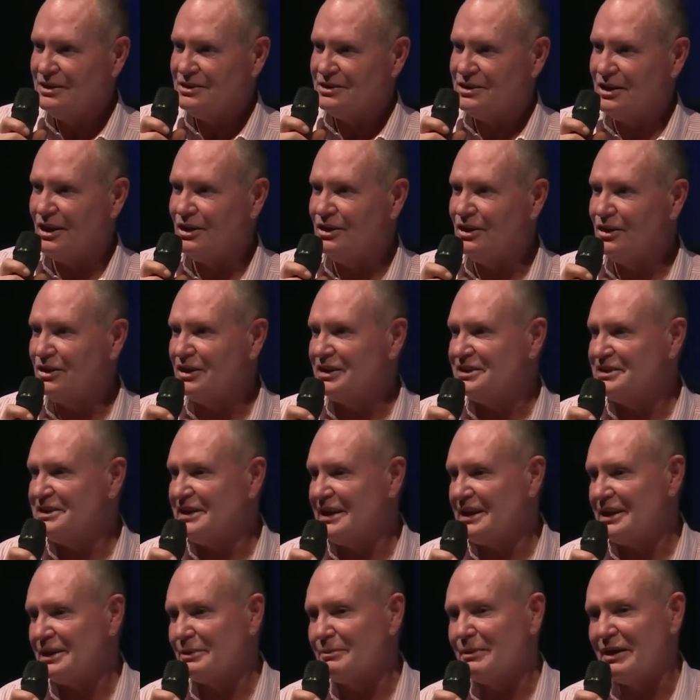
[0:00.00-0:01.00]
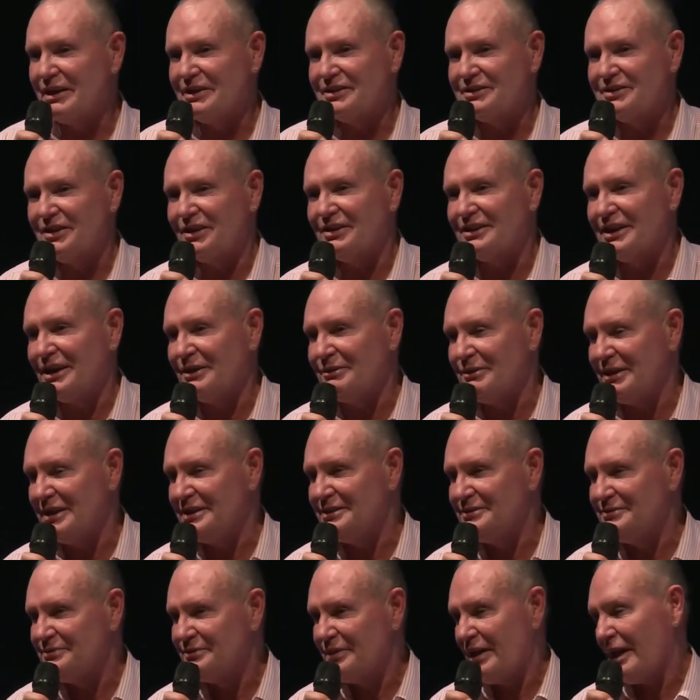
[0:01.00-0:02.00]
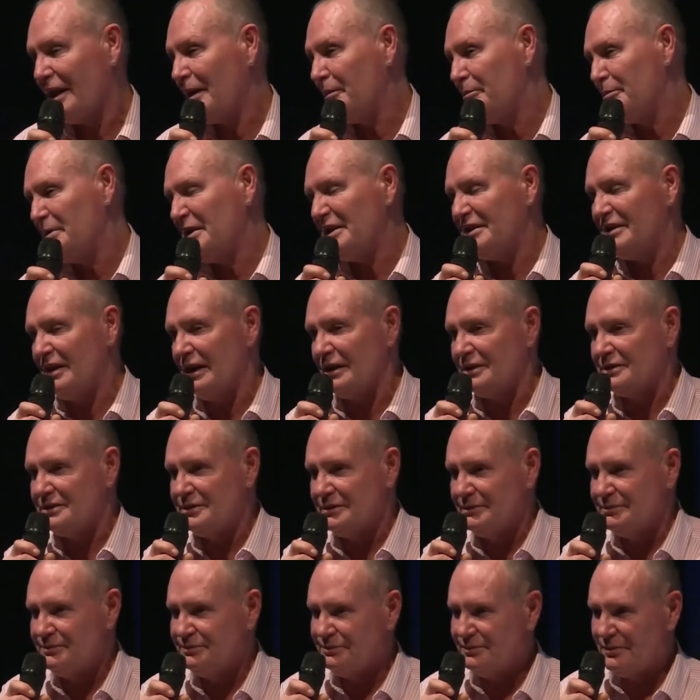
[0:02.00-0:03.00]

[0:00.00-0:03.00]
So I looked at Diego Maradona, I went, beat that.